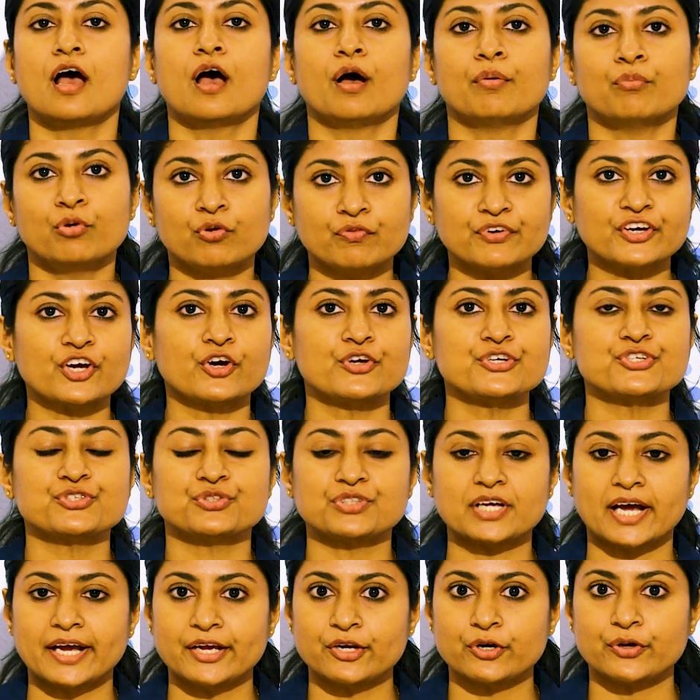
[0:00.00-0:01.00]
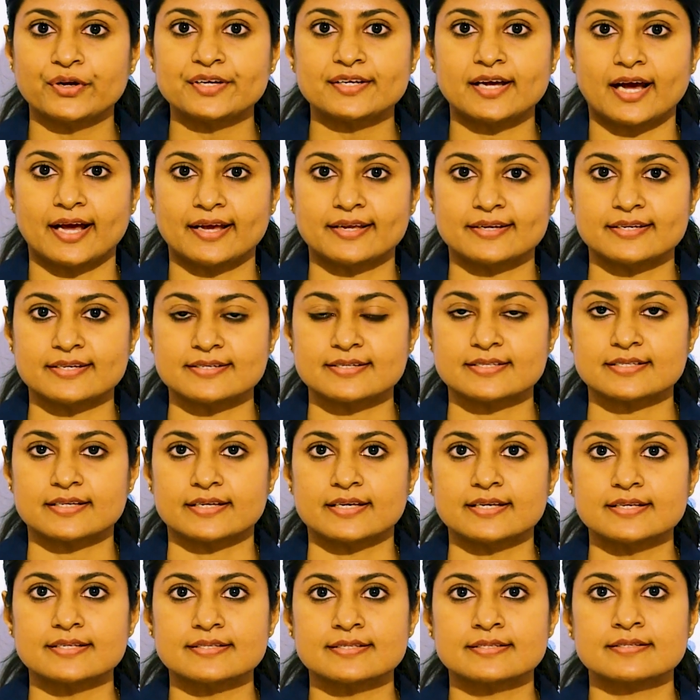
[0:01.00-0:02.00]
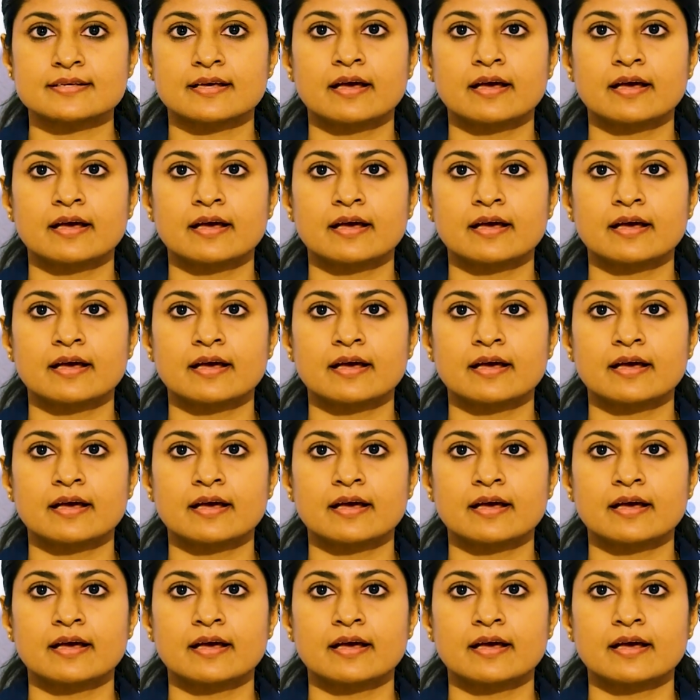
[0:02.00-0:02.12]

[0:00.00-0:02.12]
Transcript: Moving on to thyroid eye disease,